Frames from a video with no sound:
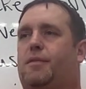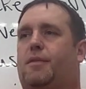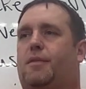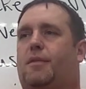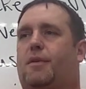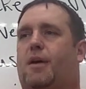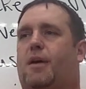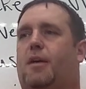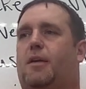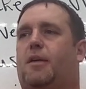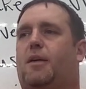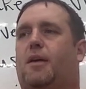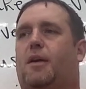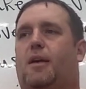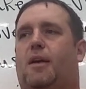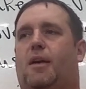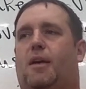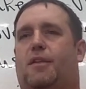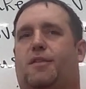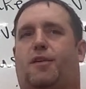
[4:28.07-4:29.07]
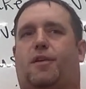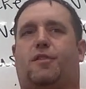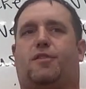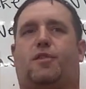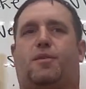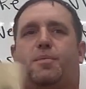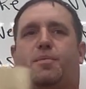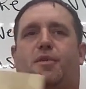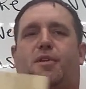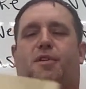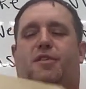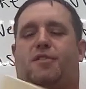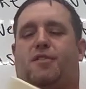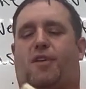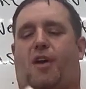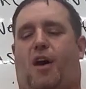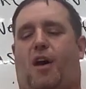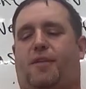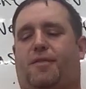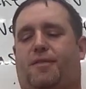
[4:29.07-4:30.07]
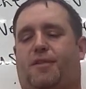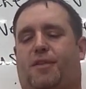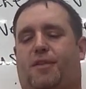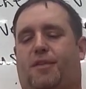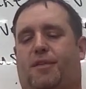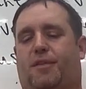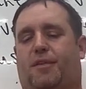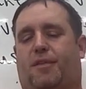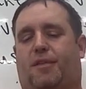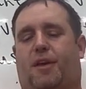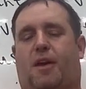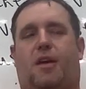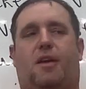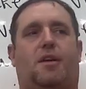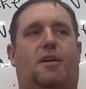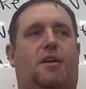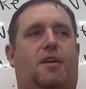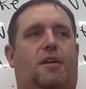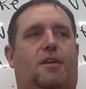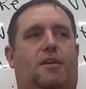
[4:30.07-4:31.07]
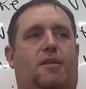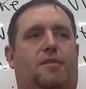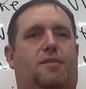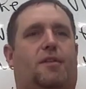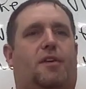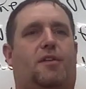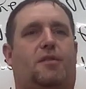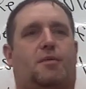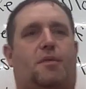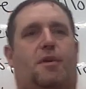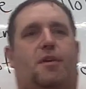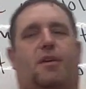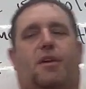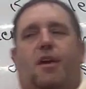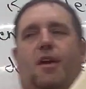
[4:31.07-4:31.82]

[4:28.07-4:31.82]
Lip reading: All right, it's also pretty soft. Okay, if you guys run your